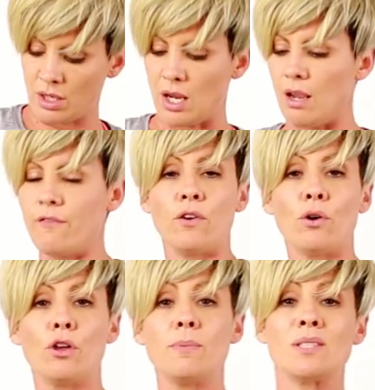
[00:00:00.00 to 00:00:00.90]
if
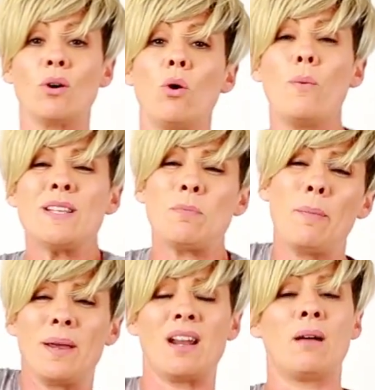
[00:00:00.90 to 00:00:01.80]
your hoop is always
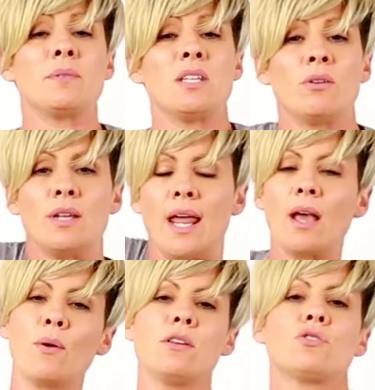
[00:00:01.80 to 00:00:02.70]
popping up to your
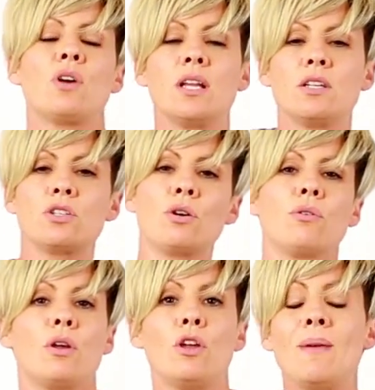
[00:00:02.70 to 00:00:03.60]
neck when you're trying to
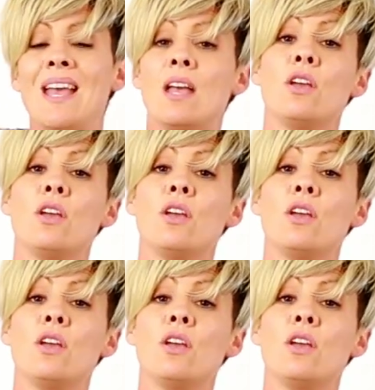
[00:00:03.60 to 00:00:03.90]
shoulder hoop,